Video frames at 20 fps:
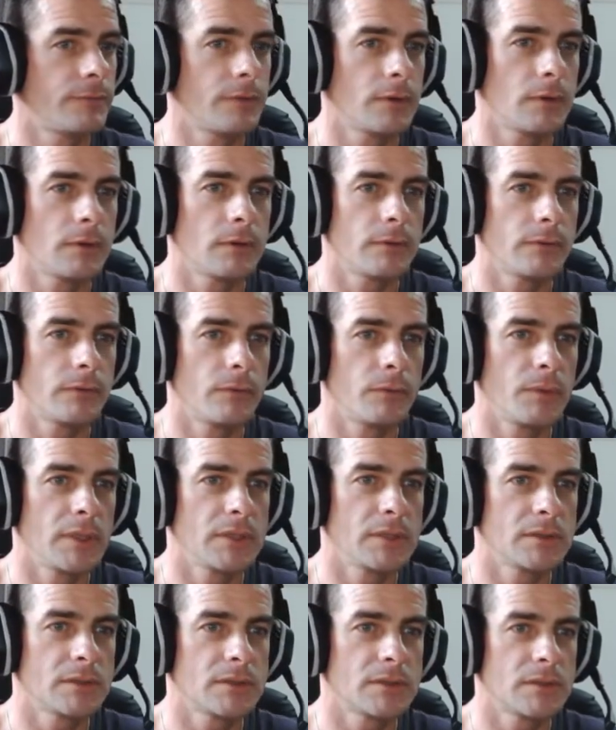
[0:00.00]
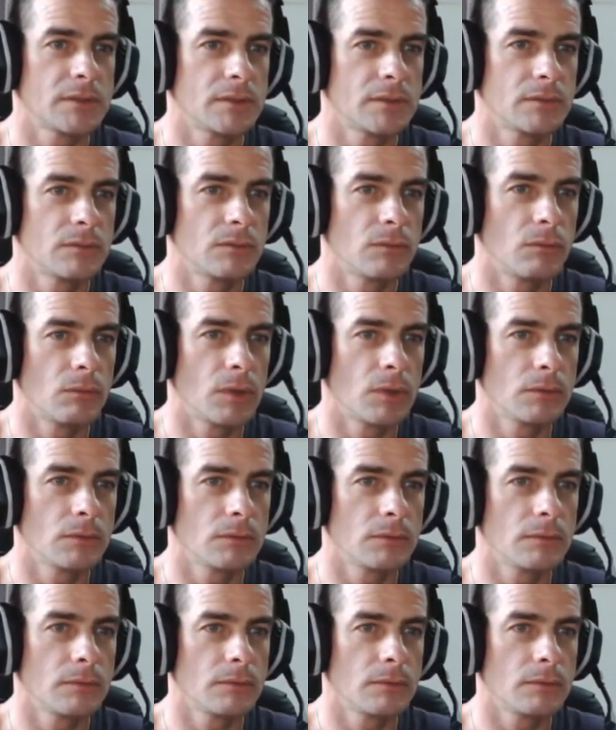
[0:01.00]
the radius is 1
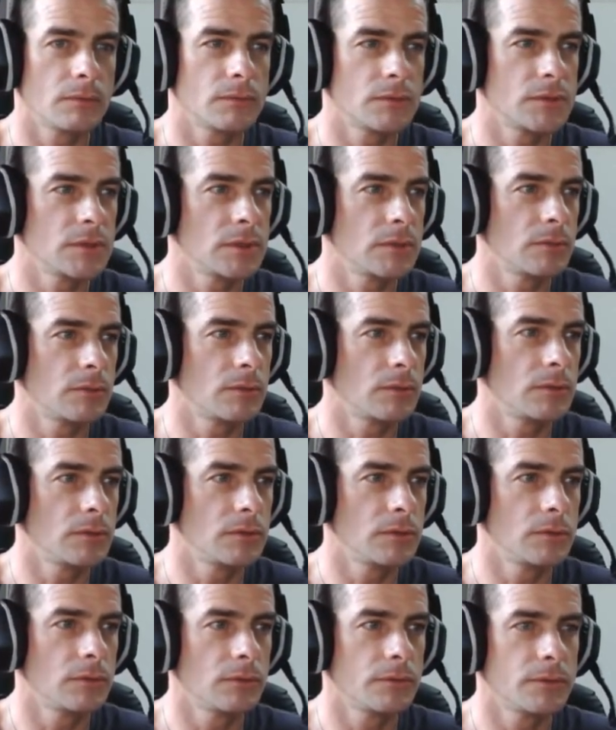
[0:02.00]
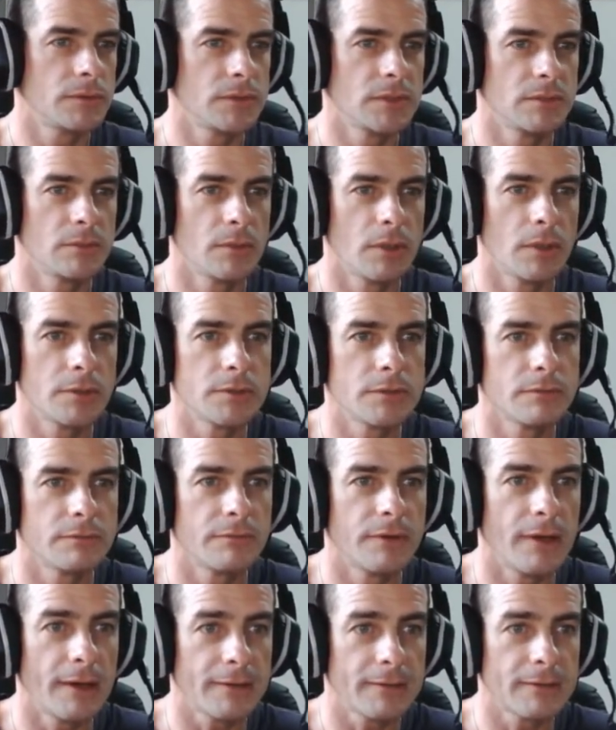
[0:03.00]
or 0, you don't see much, in
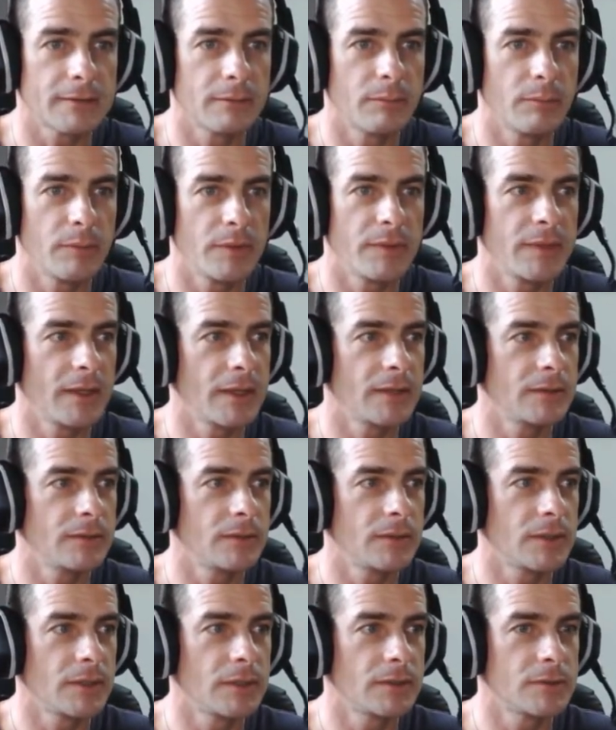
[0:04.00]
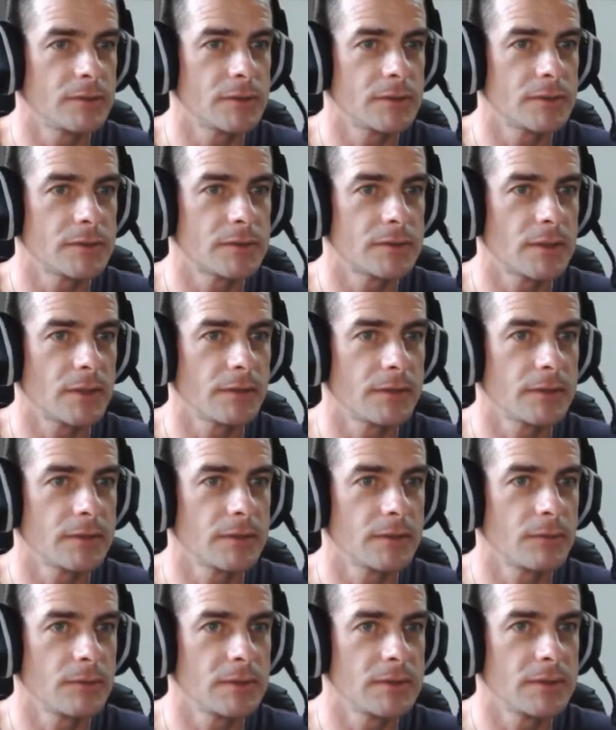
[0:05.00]
fact, but then you can just start
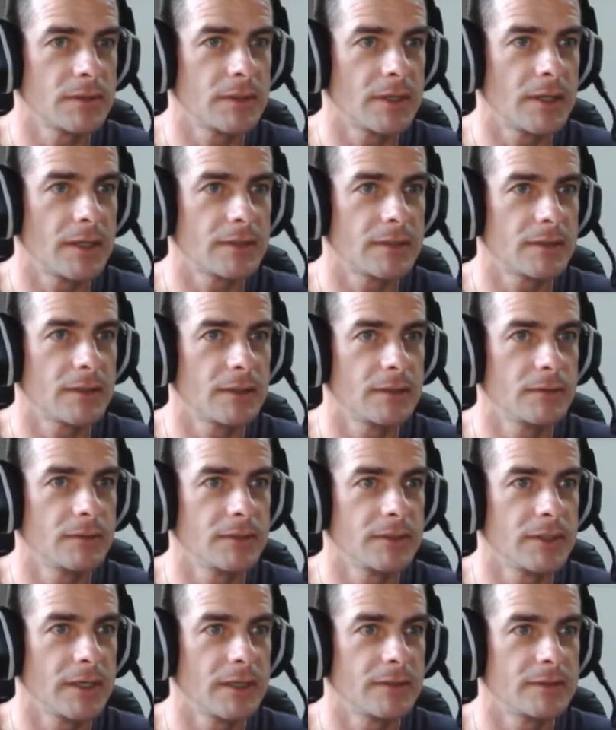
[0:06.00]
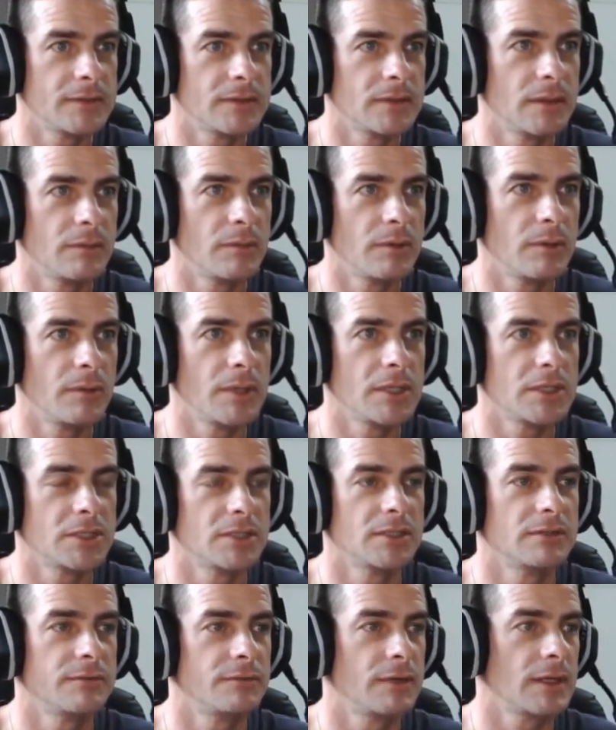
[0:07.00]
increasing that and you get the
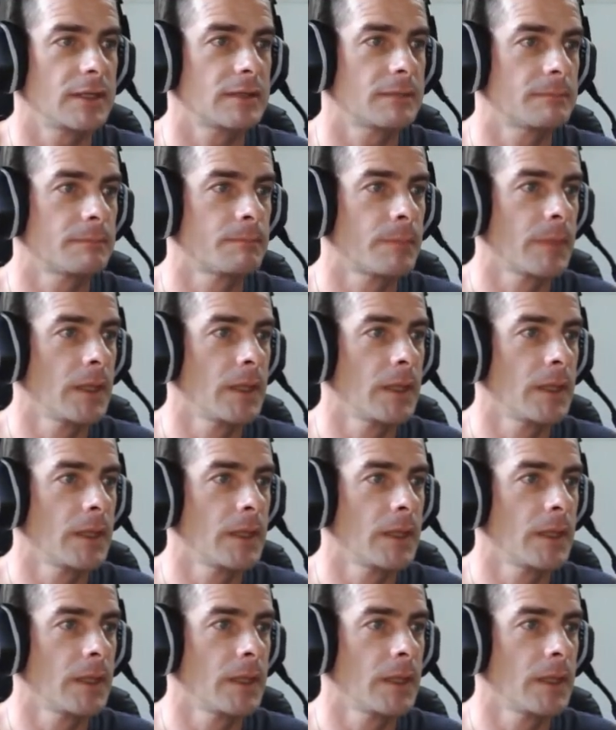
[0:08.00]
aberration effect.